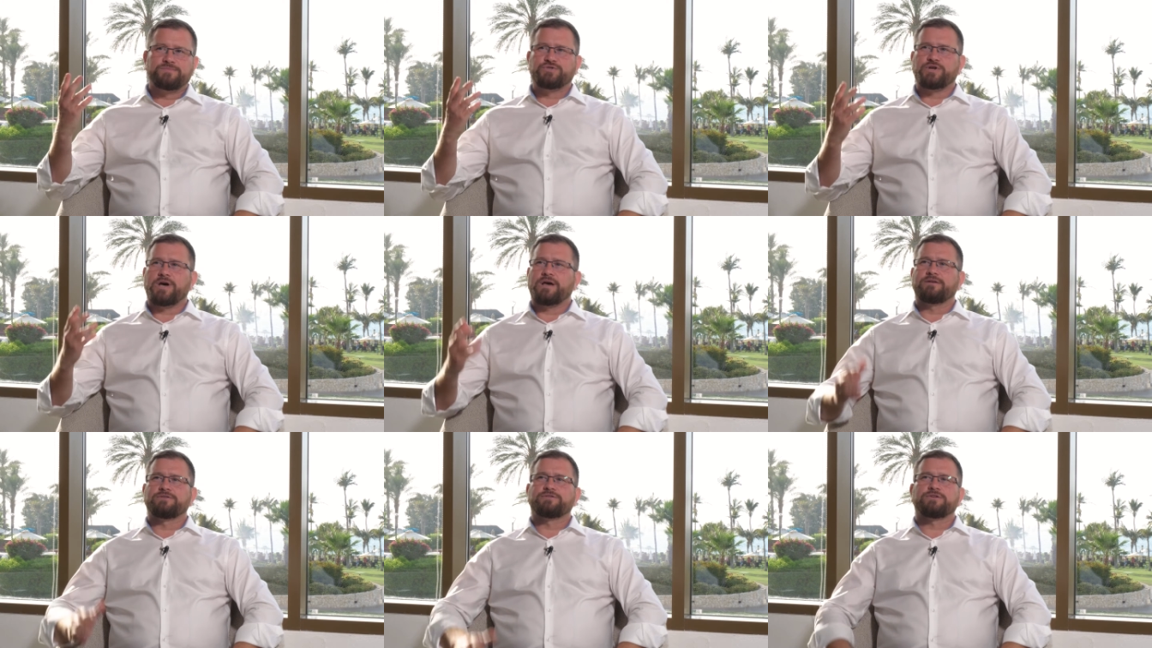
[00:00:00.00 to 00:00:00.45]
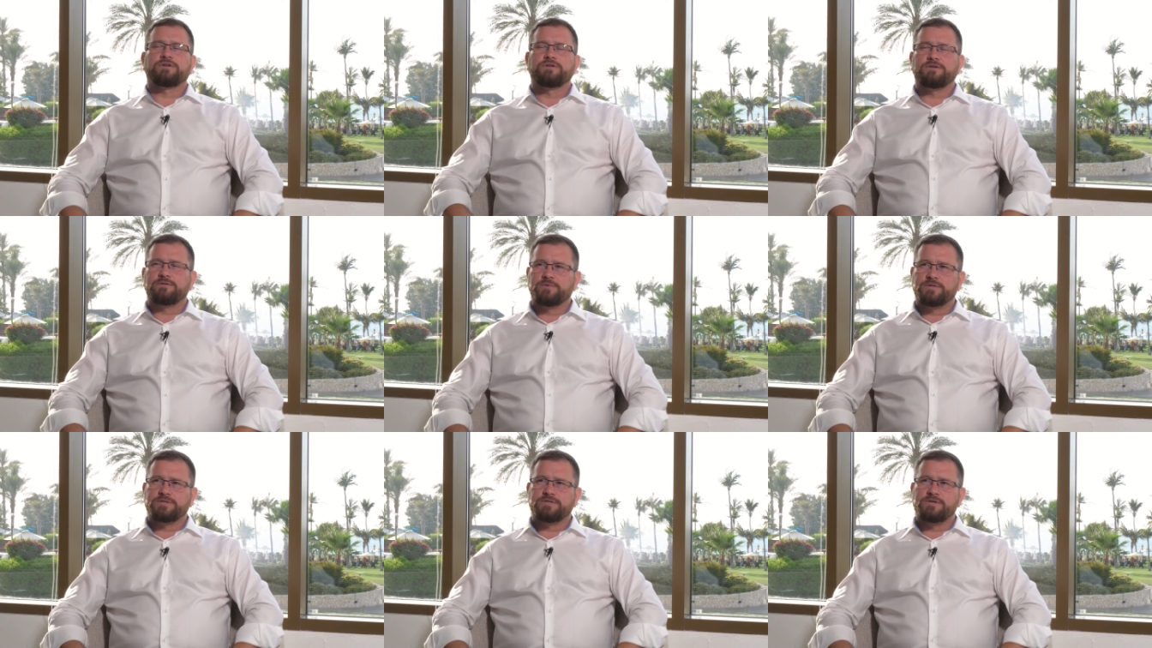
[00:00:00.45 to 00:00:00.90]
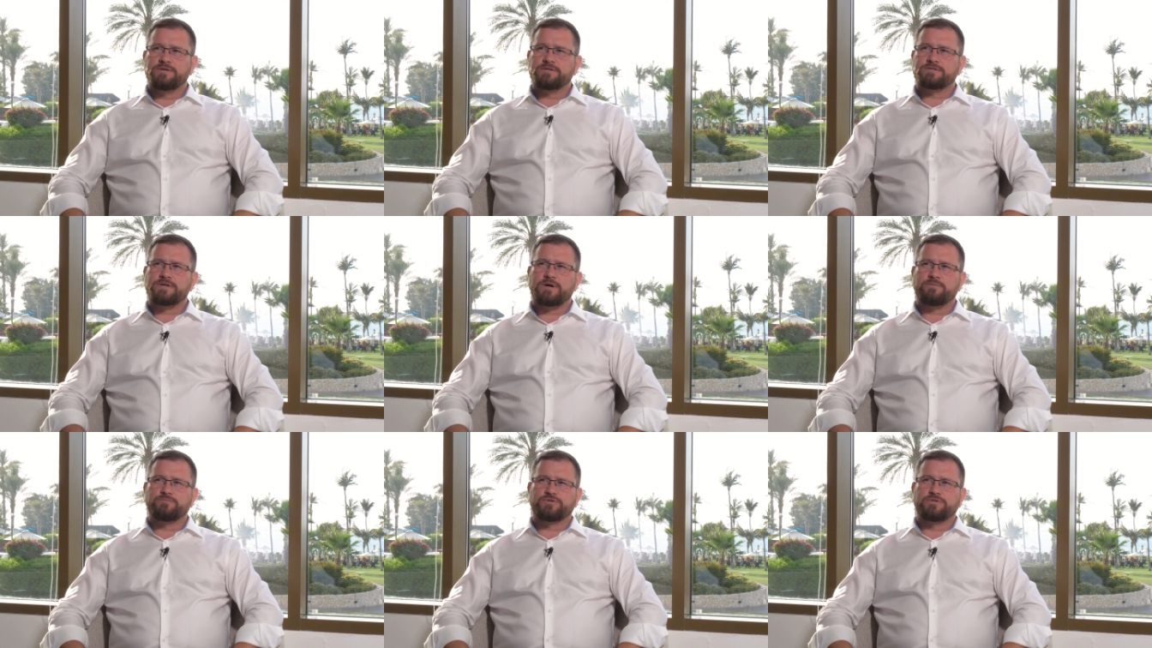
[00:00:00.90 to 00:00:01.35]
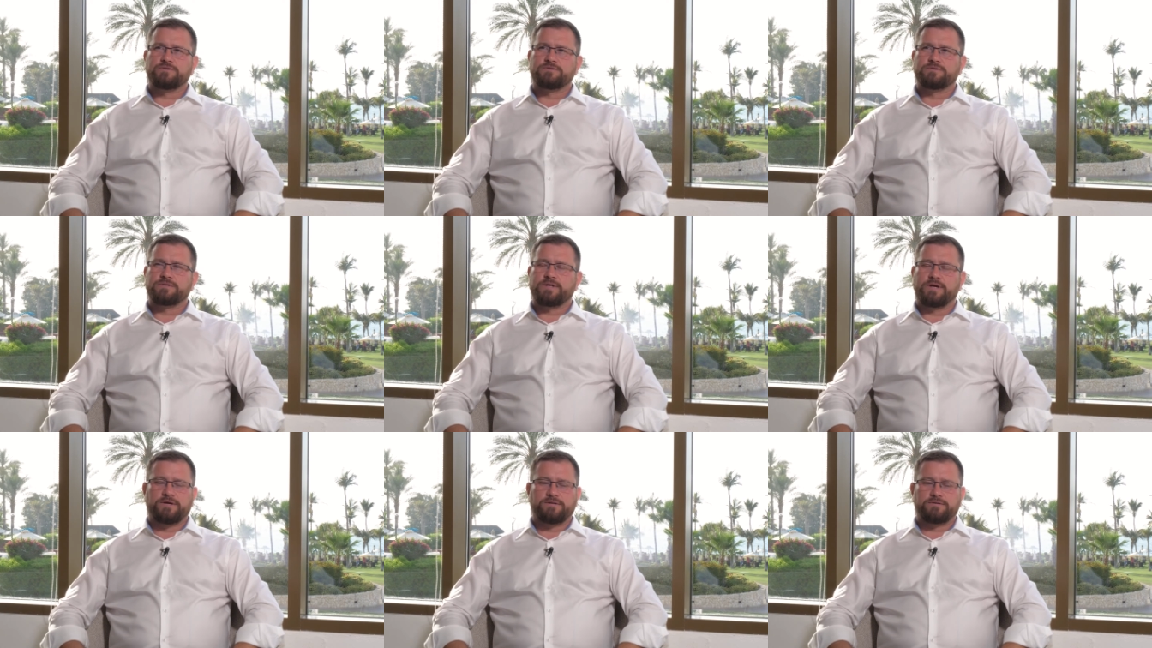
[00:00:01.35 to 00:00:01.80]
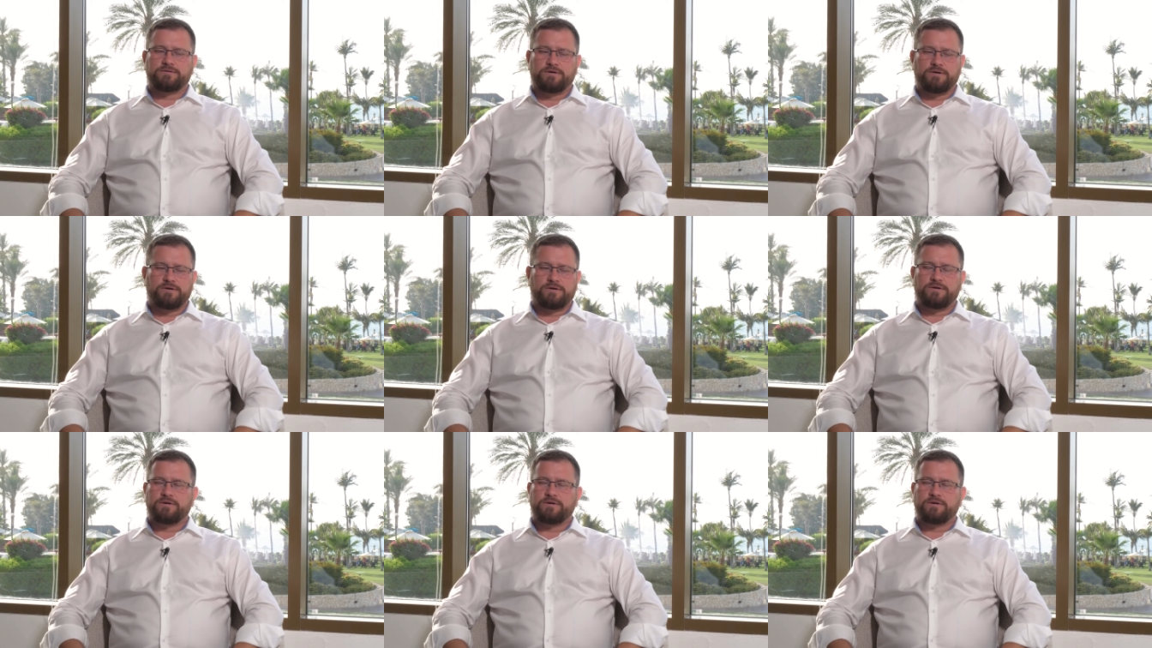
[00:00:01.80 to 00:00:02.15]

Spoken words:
challenge a little bit the assumptions that